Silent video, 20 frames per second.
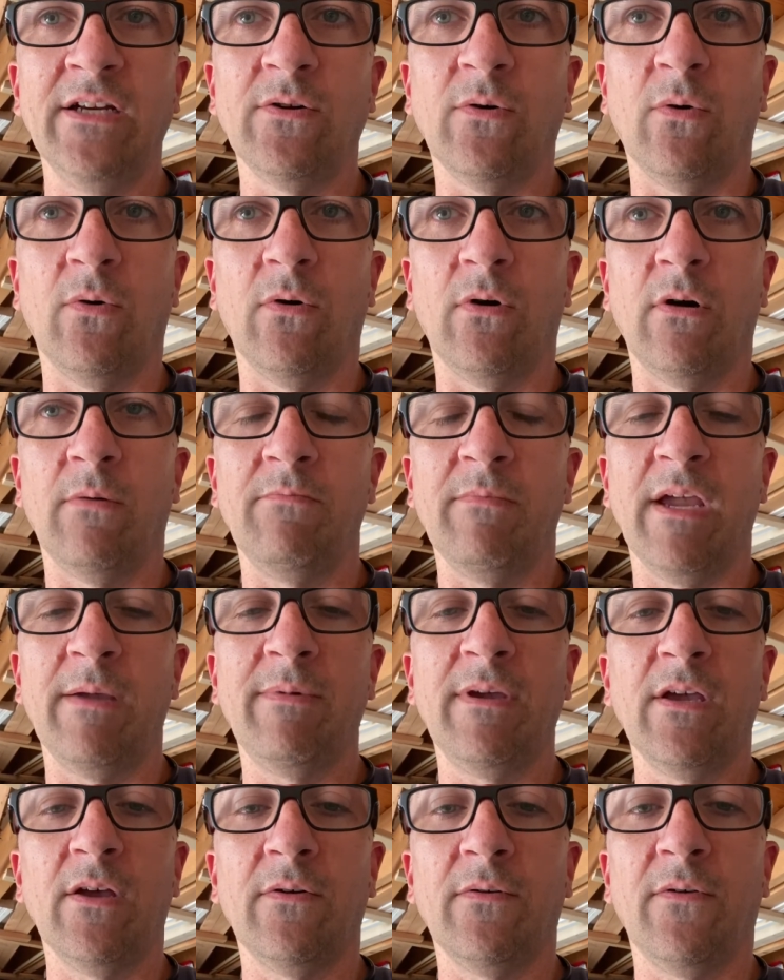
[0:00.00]
or
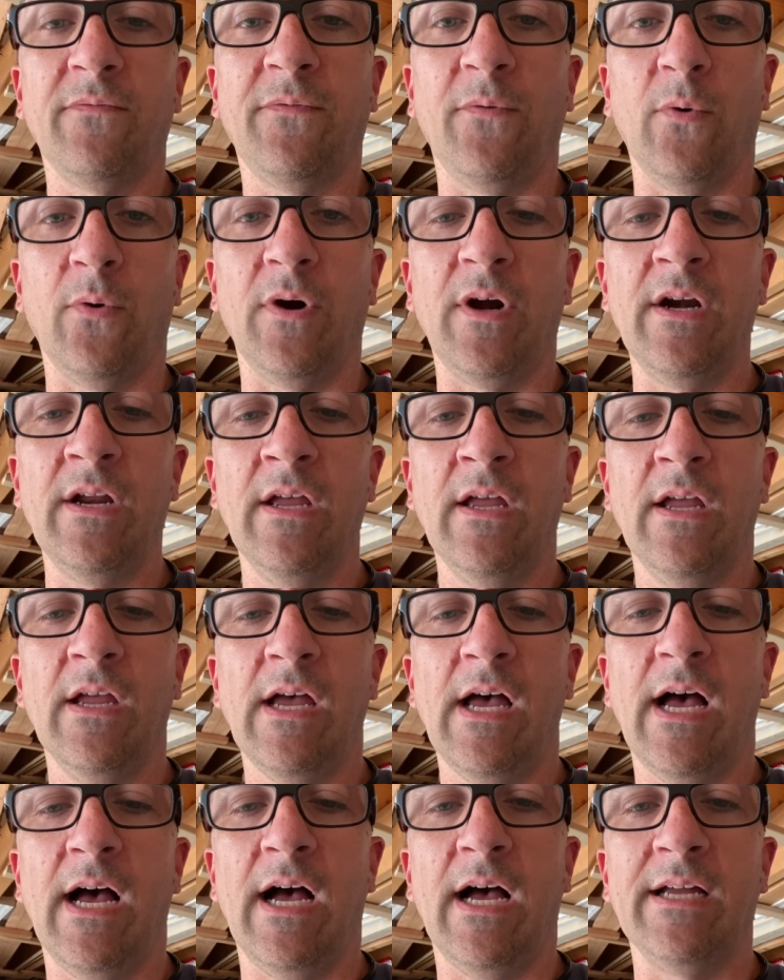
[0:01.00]
maybe afford
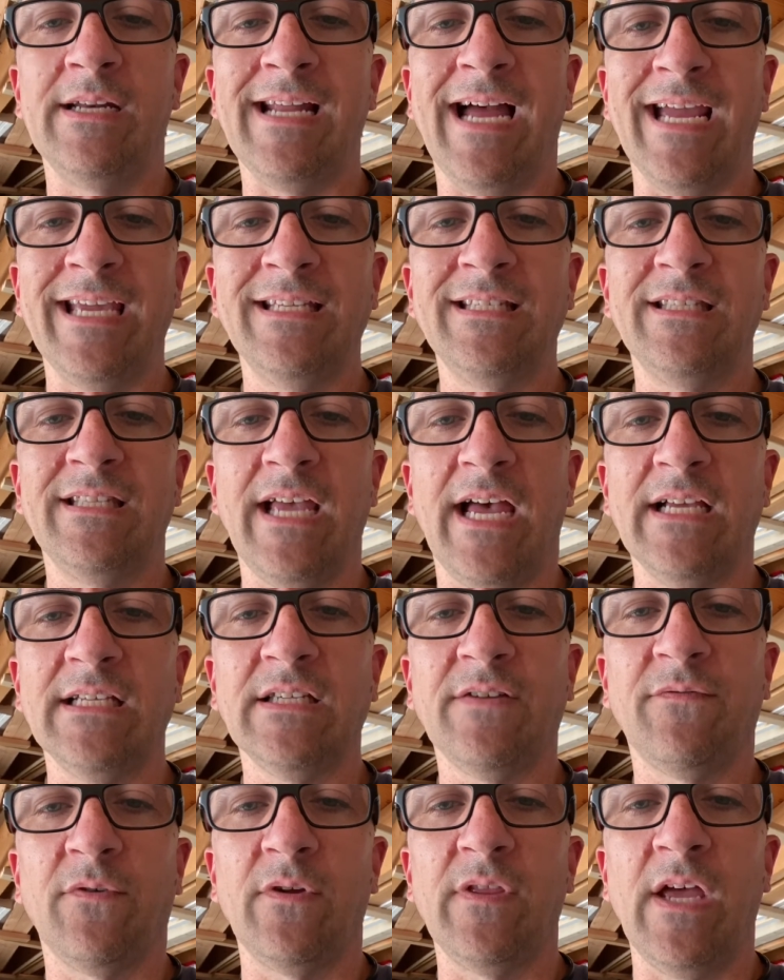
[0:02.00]
a nice desk
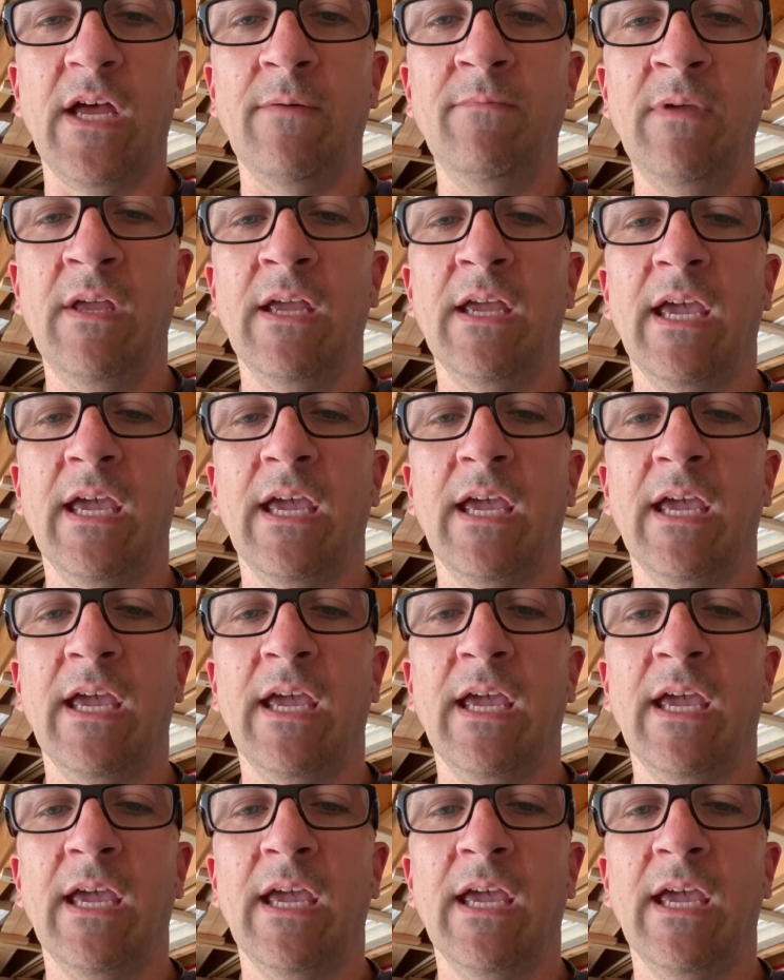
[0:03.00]
for them.